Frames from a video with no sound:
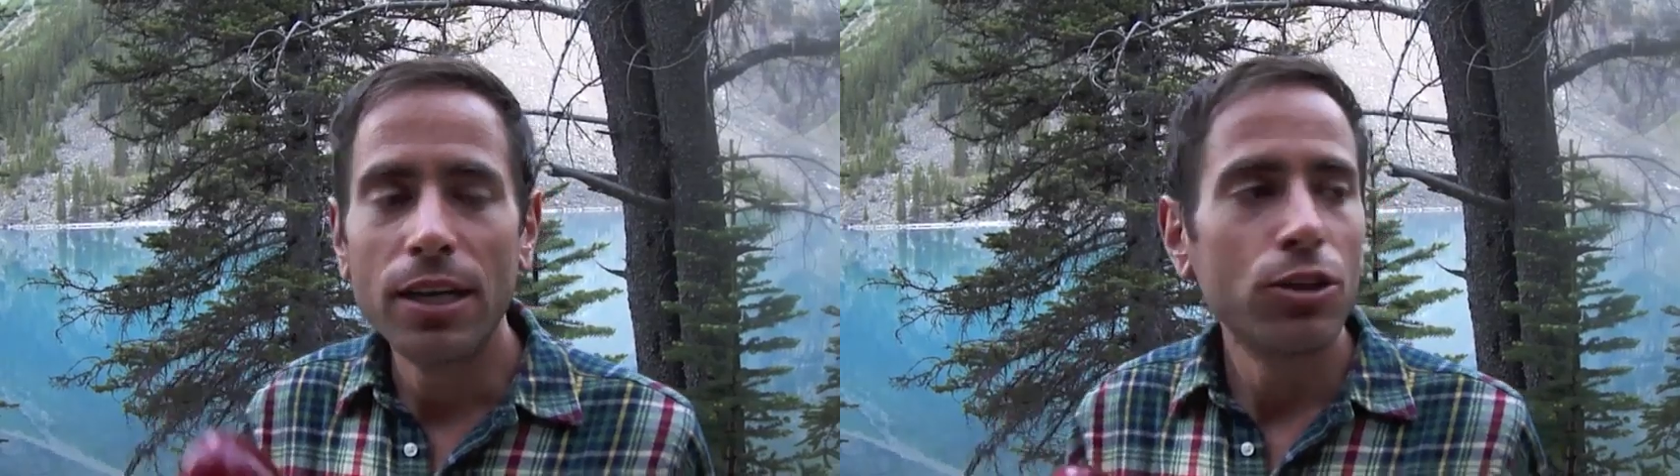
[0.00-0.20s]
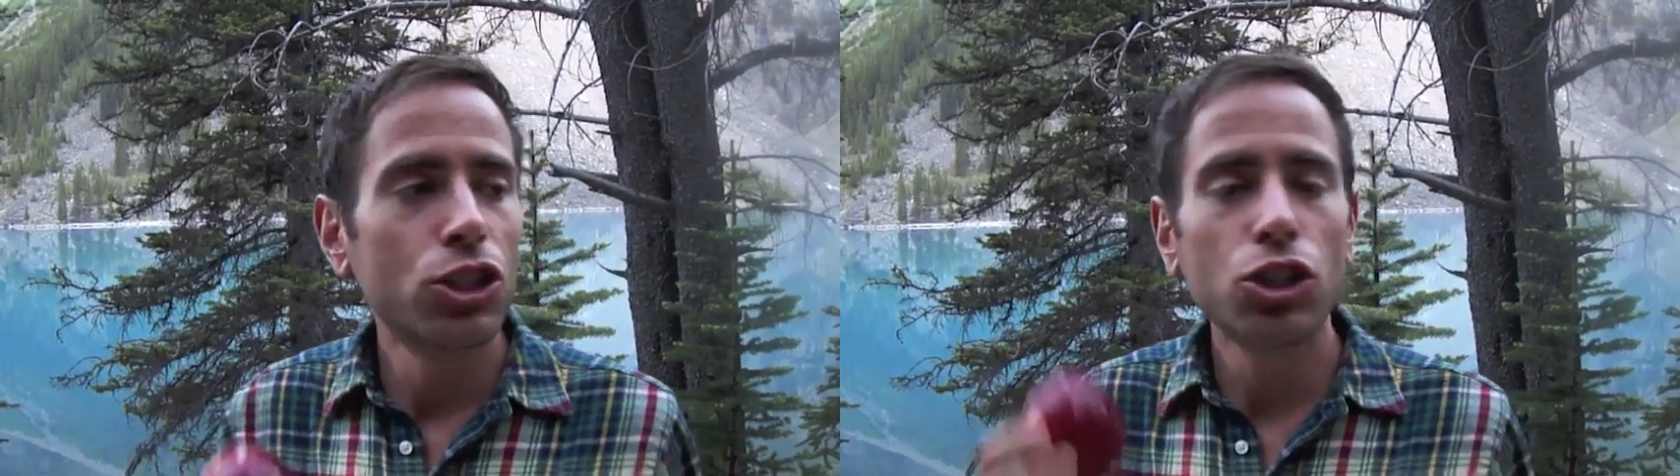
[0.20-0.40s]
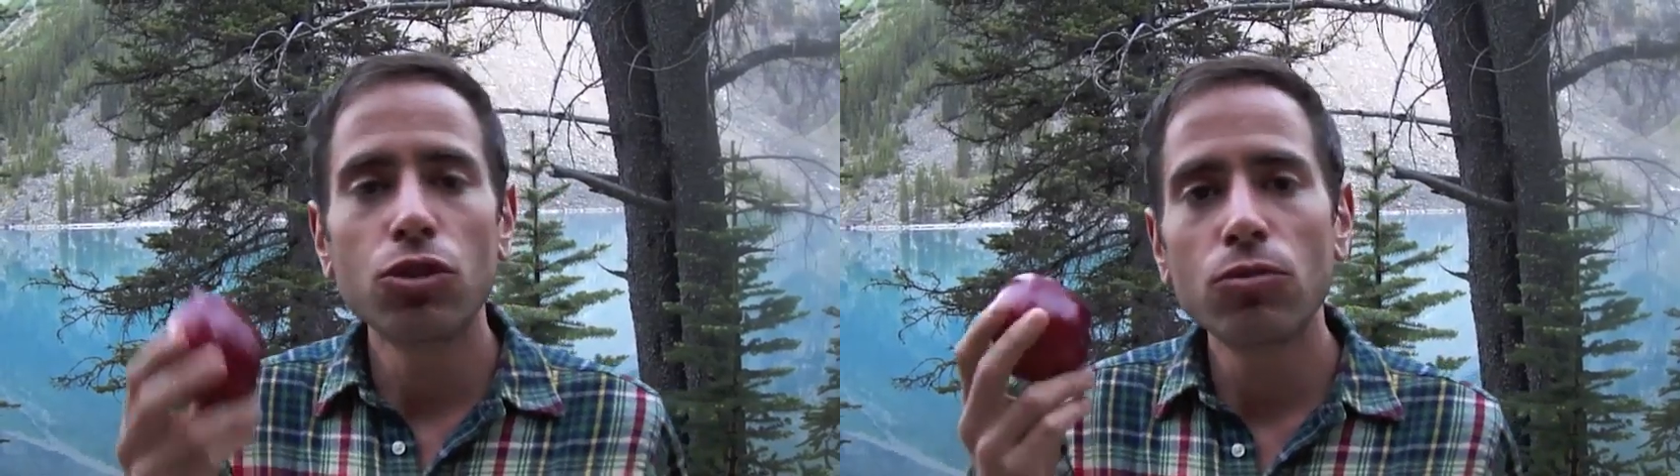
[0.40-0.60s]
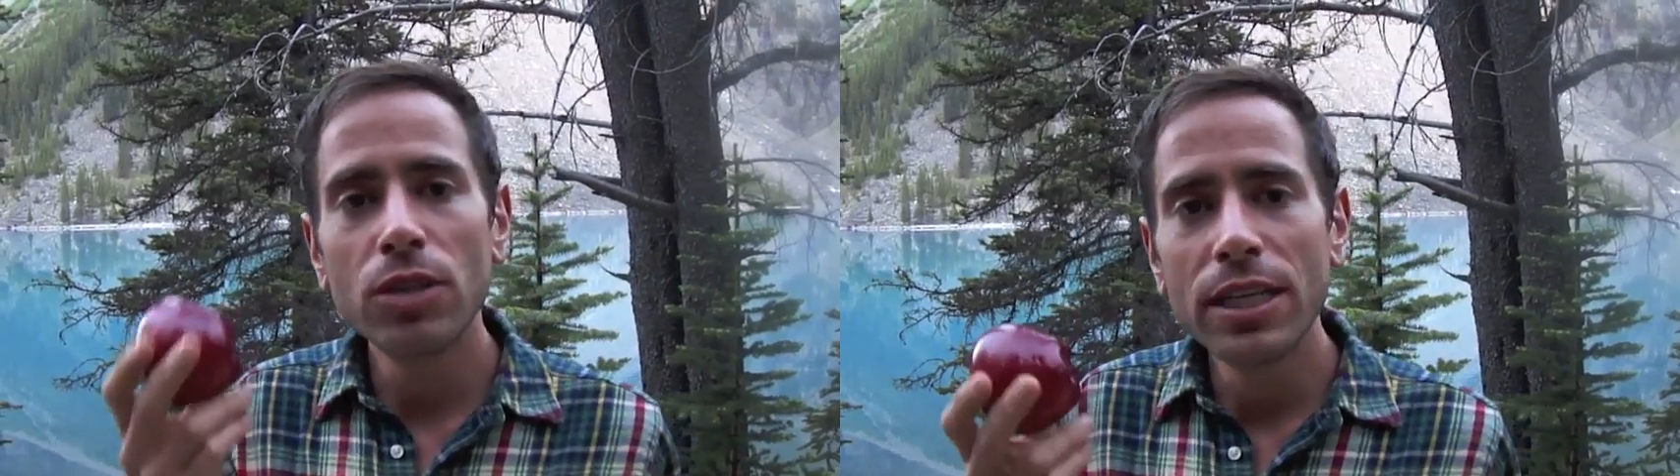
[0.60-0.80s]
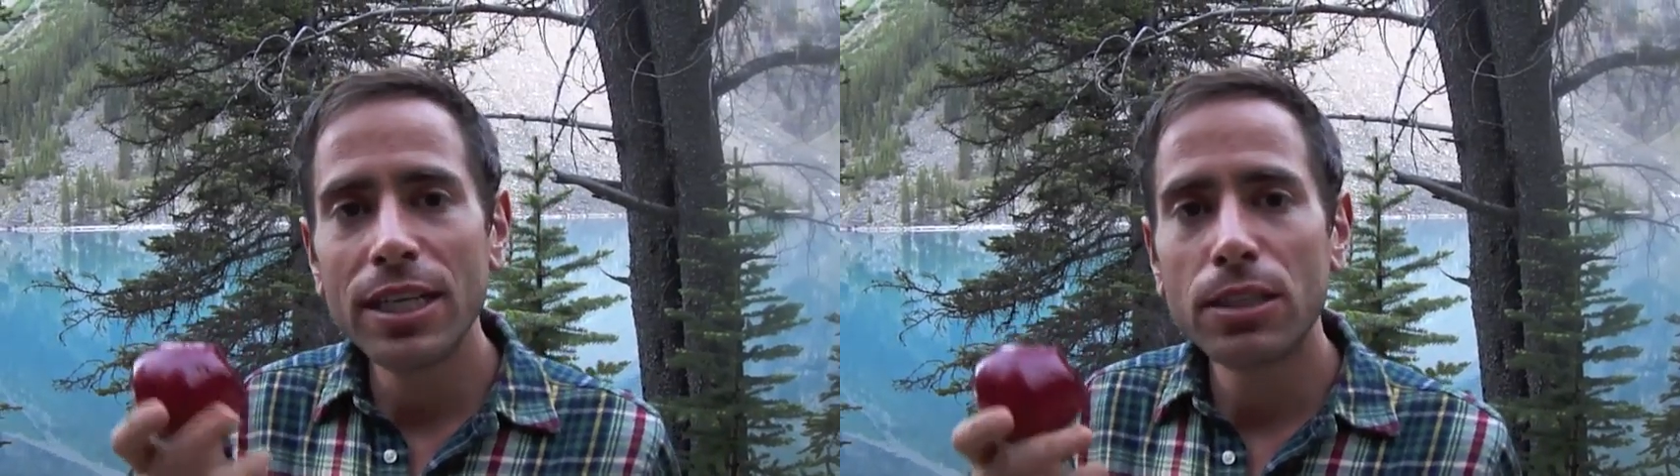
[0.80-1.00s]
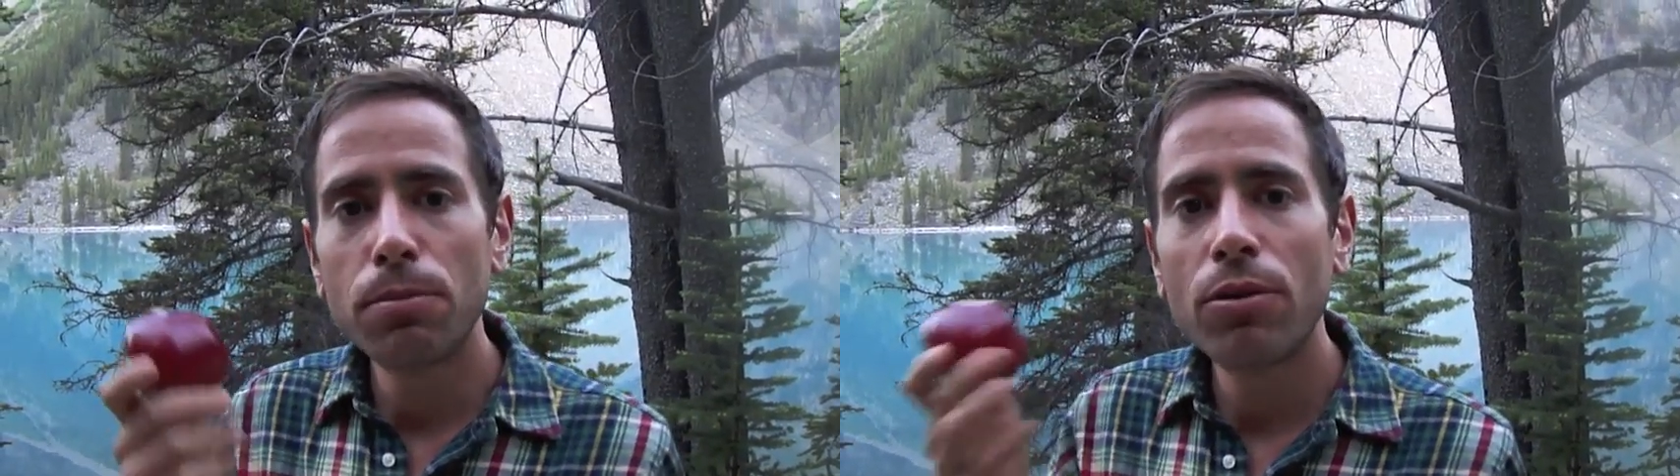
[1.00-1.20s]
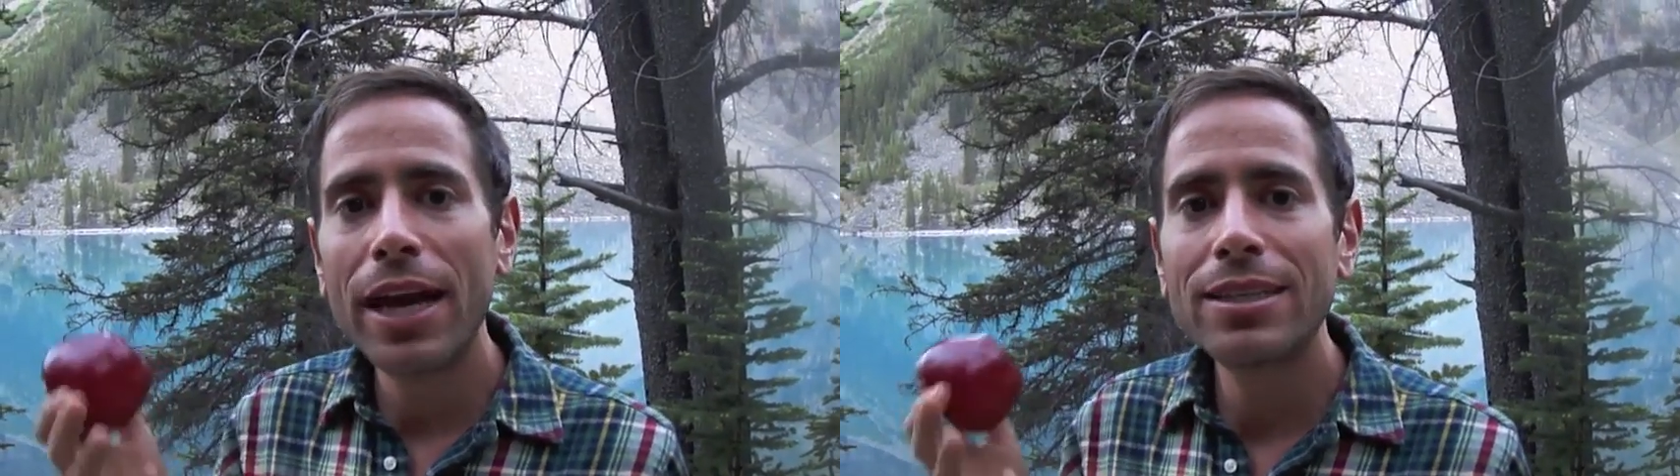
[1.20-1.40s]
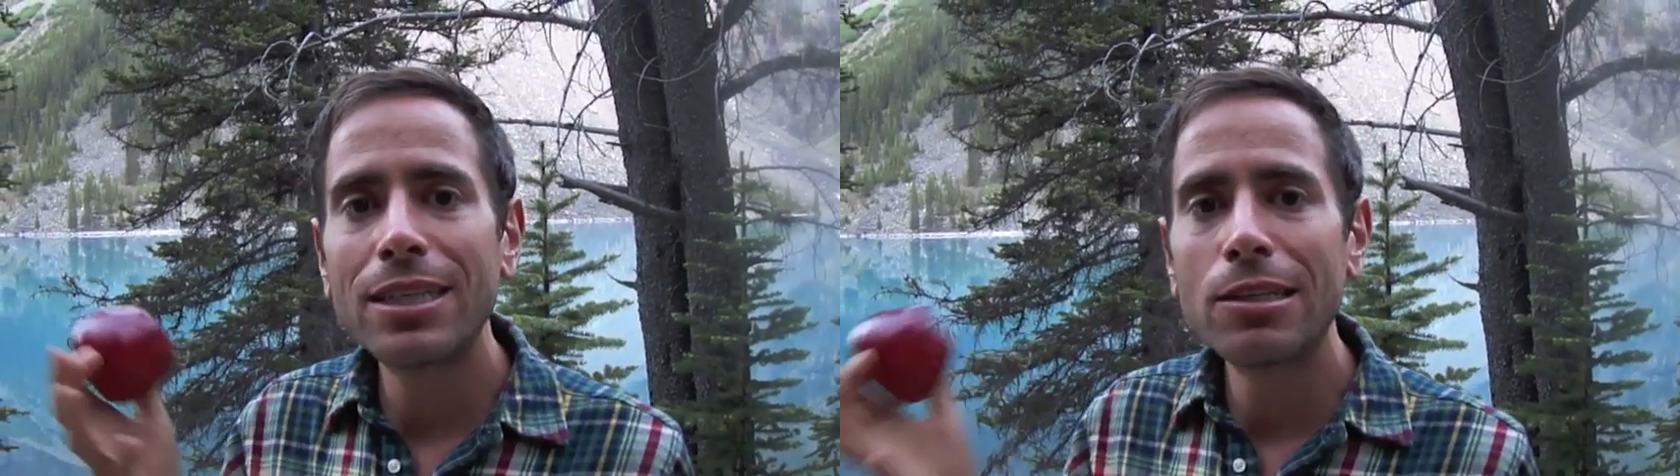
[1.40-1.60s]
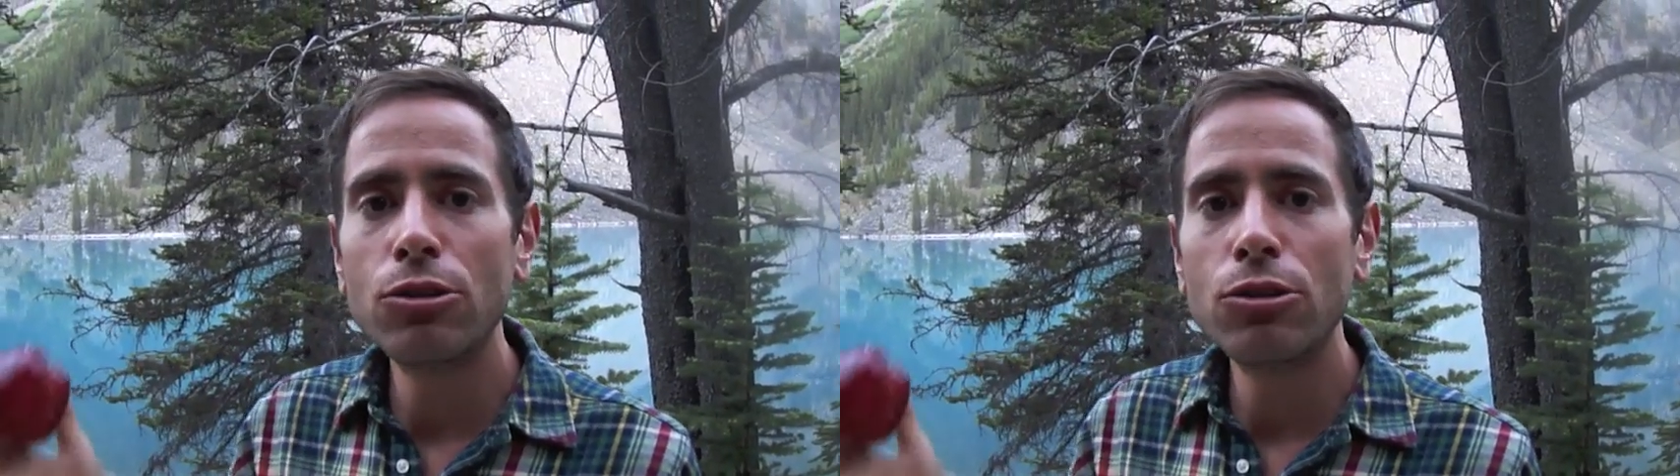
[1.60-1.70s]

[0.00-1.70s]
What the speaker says: The tree is planting